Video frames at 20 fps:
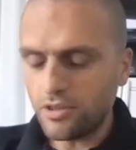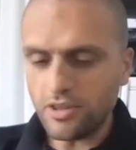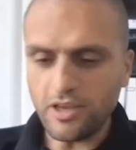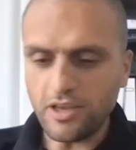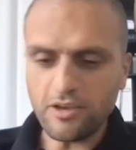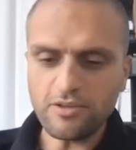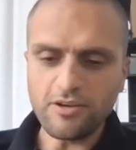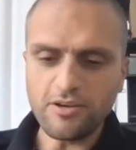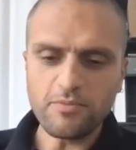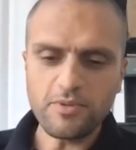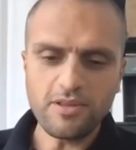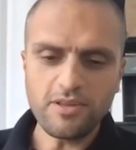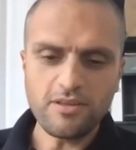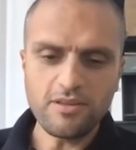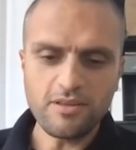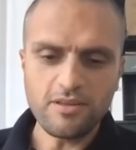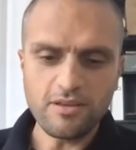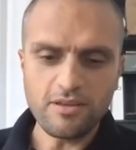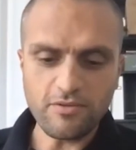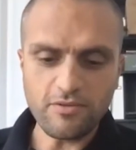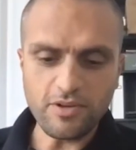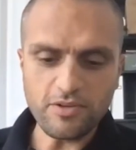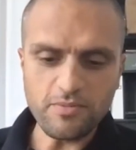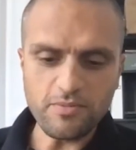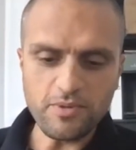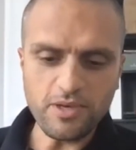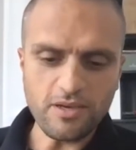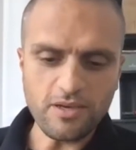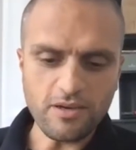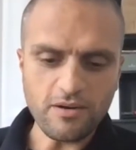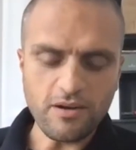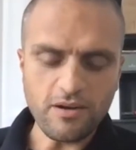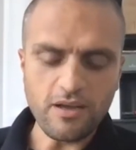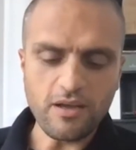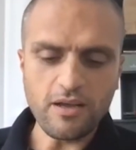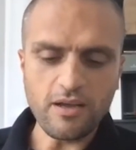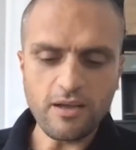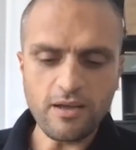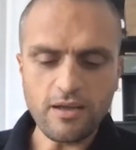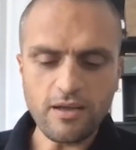you, Dharmin. Great to be here.
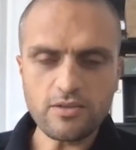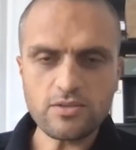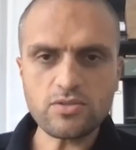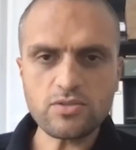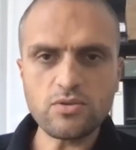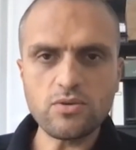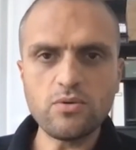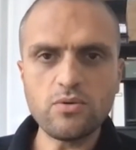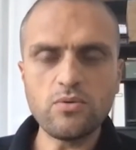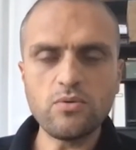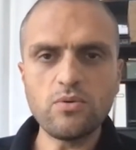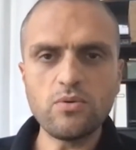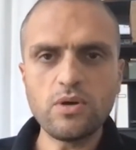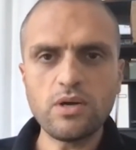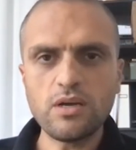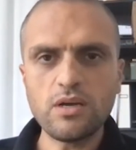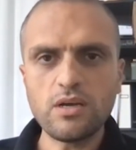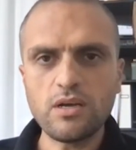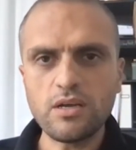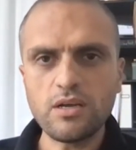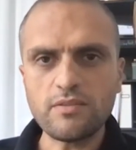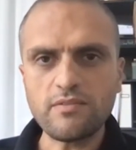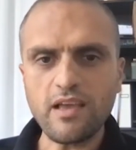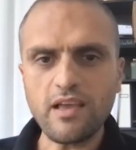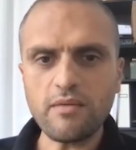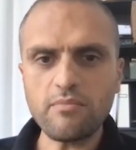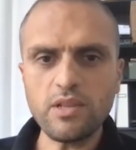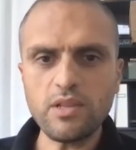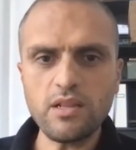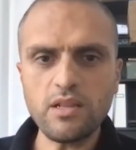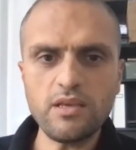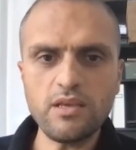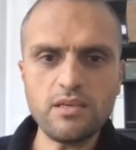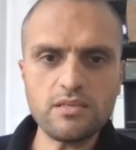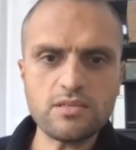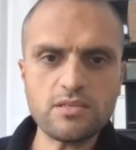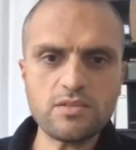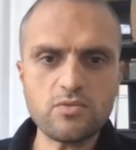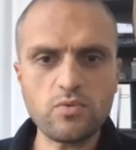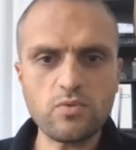TAG Middle
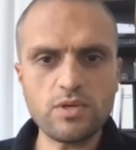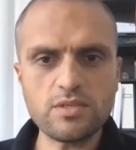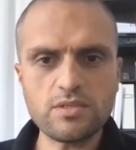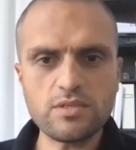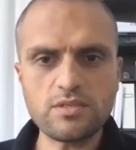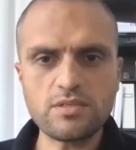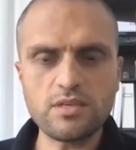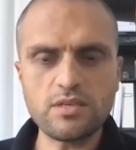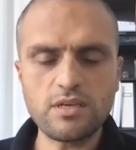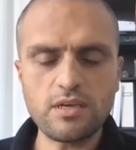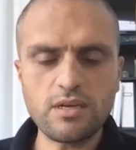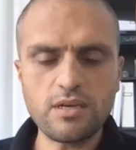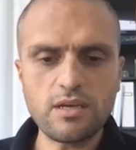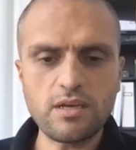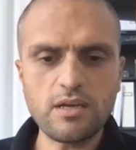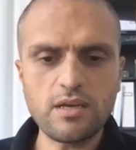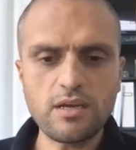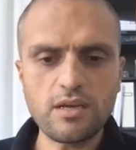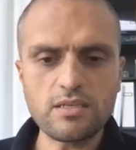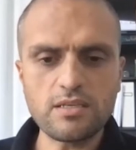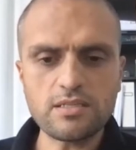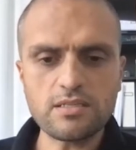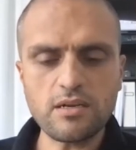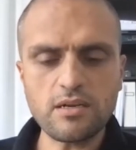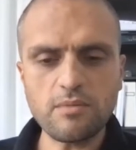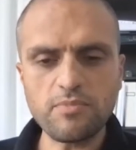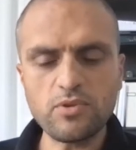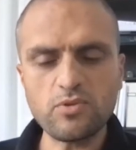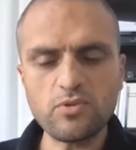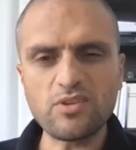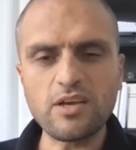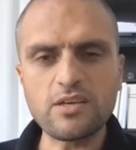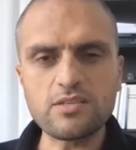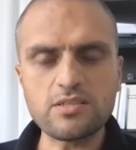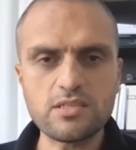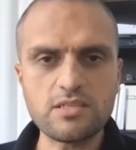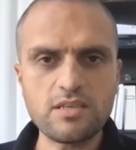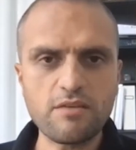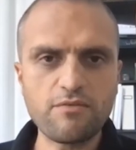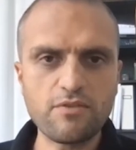East was set up in
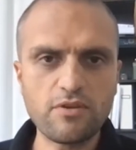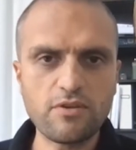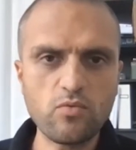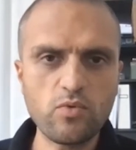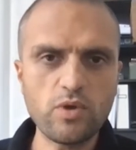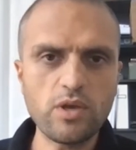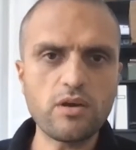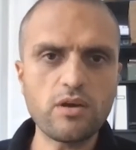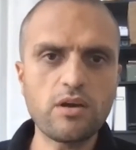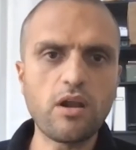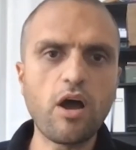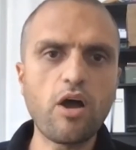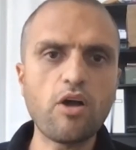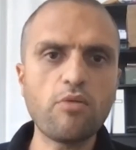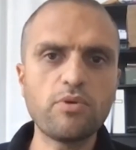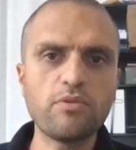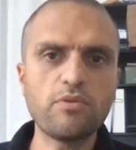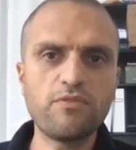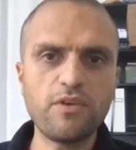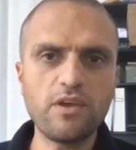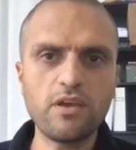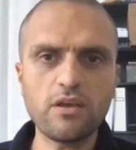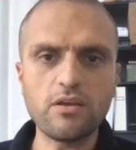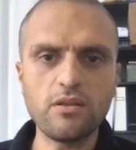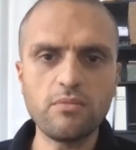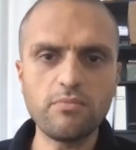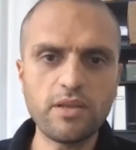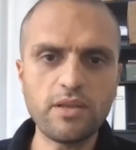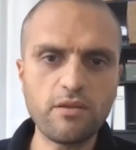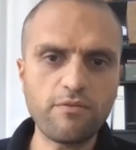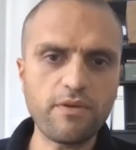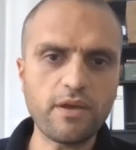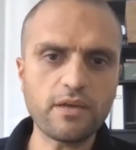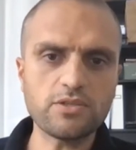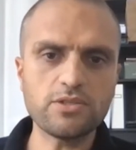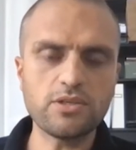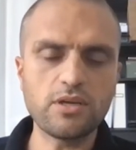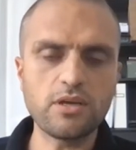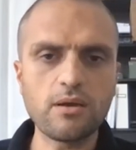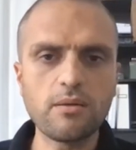2007. We are an armored vehicle
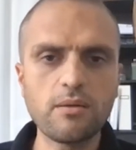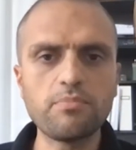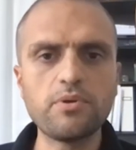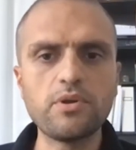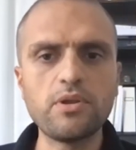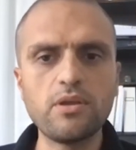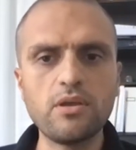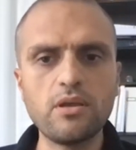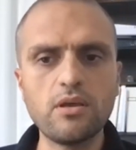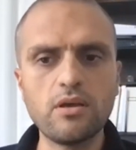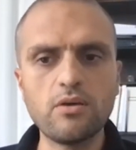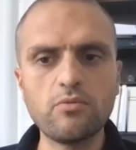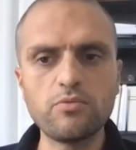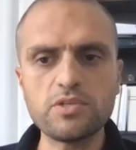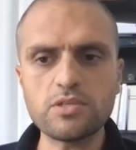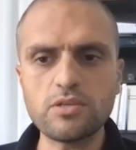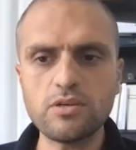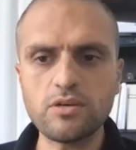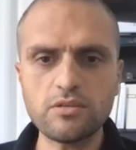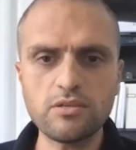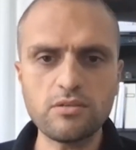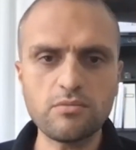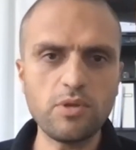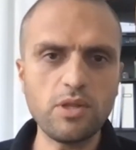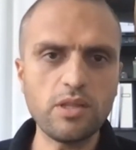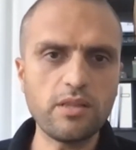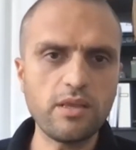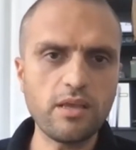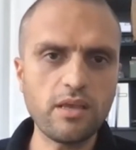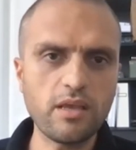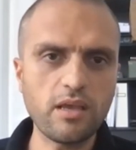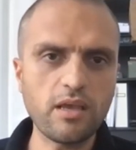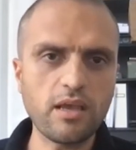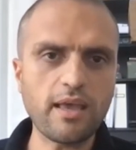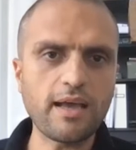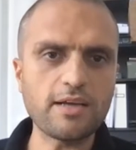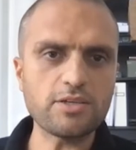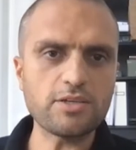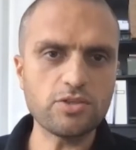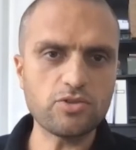manufacturing company. We started building
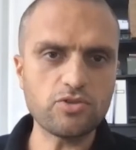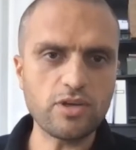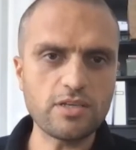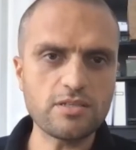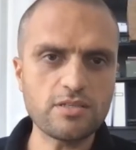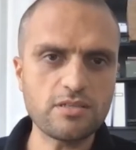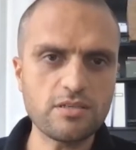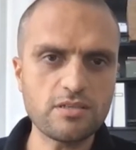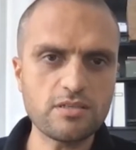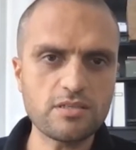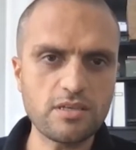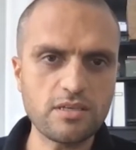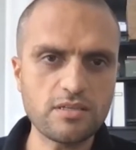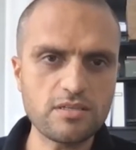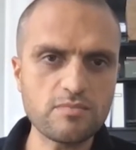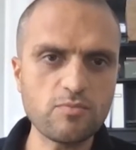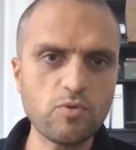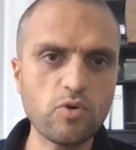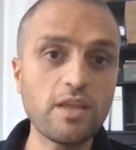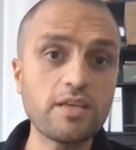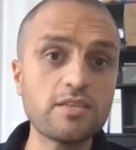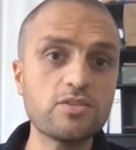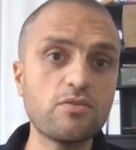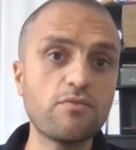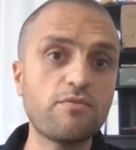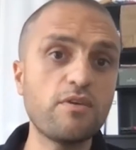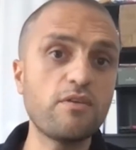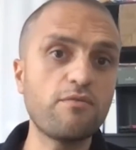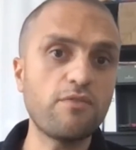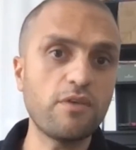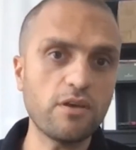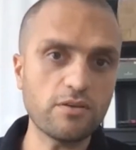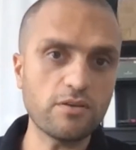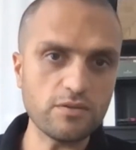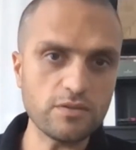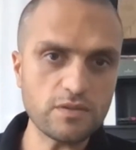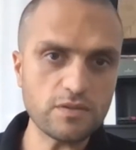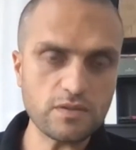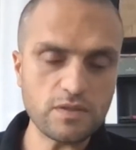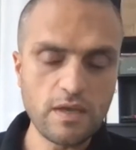cash and transits and small SUV
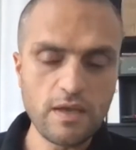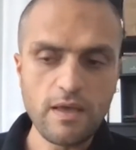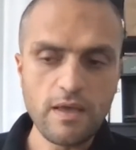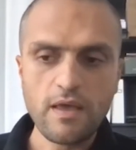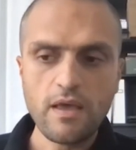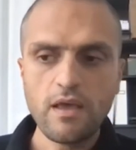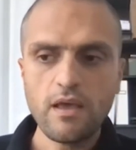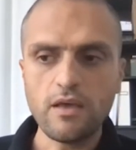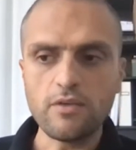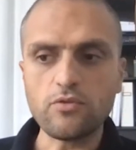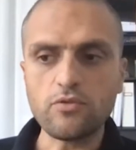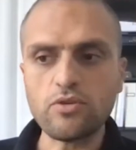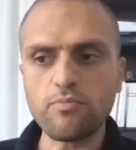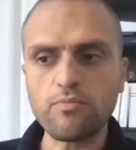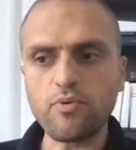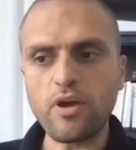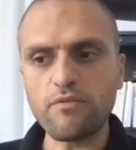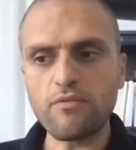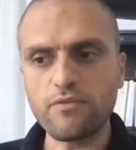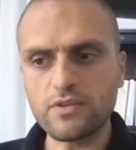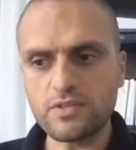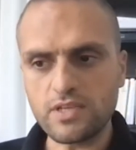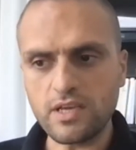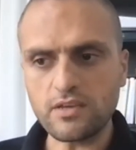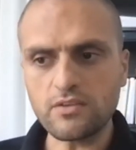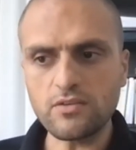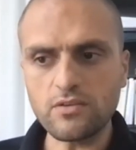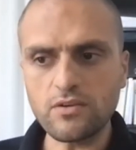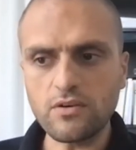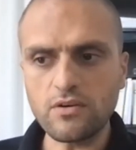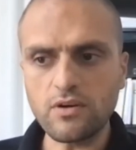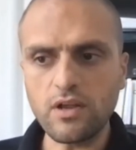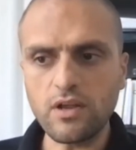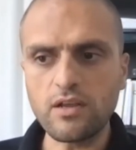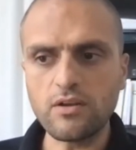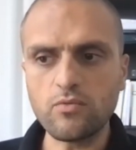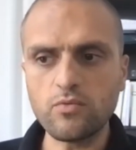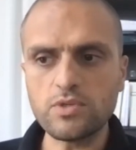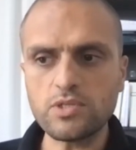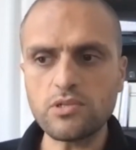vehicles to the private sector,
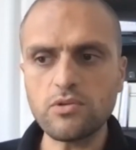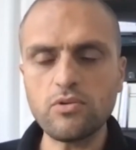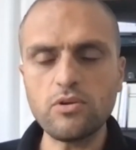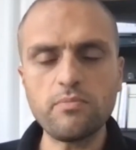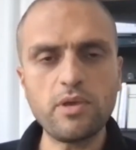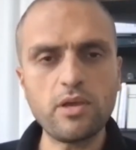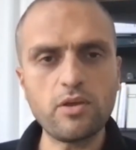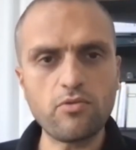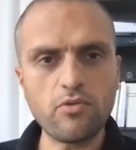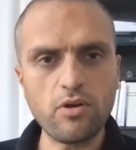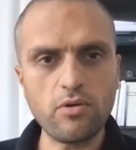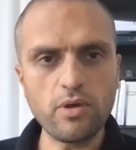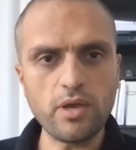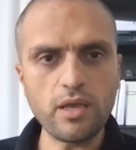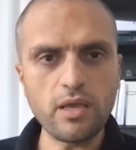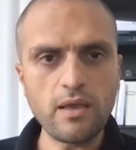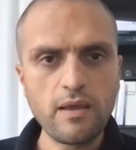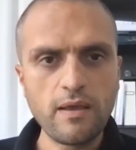and we've slowly been growing.